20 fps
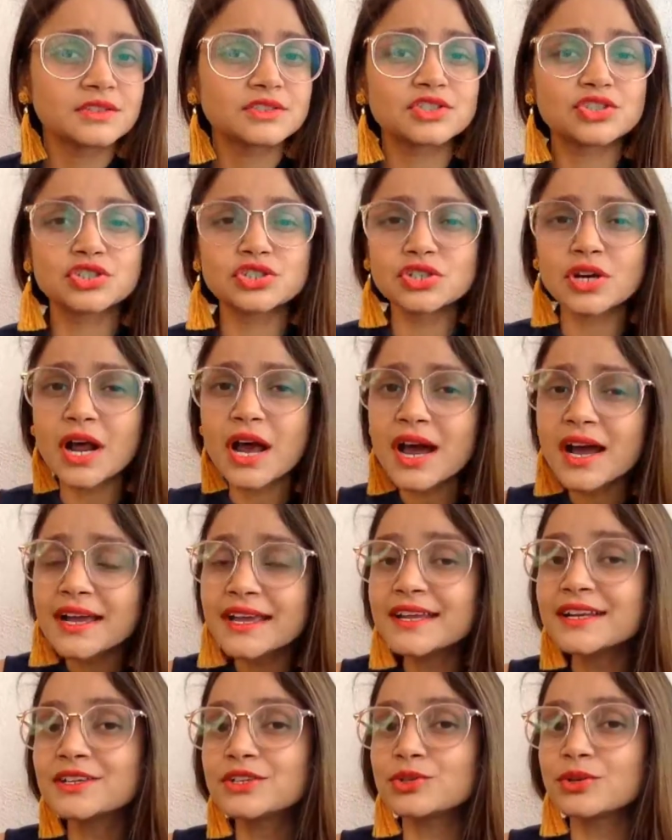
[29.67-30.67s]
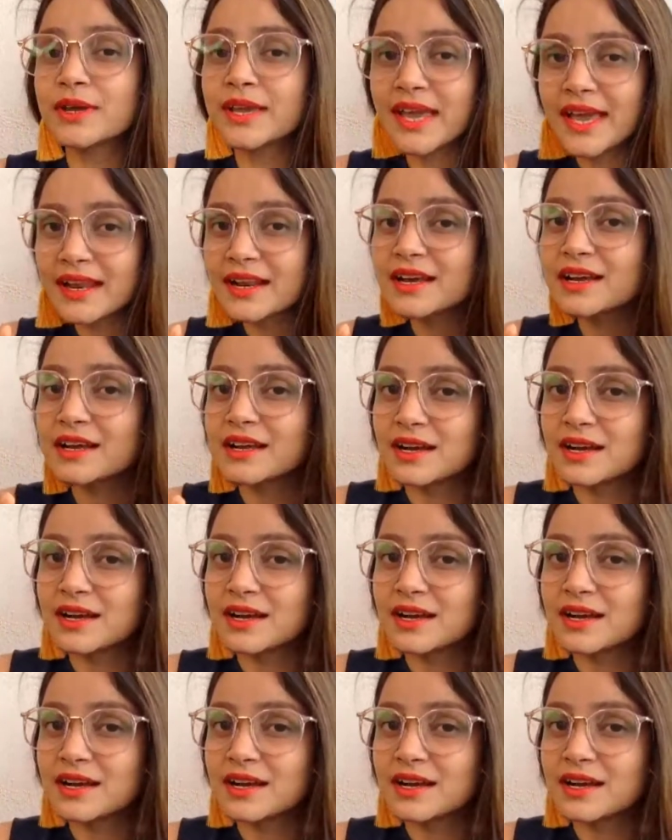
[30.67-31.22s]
trying to get a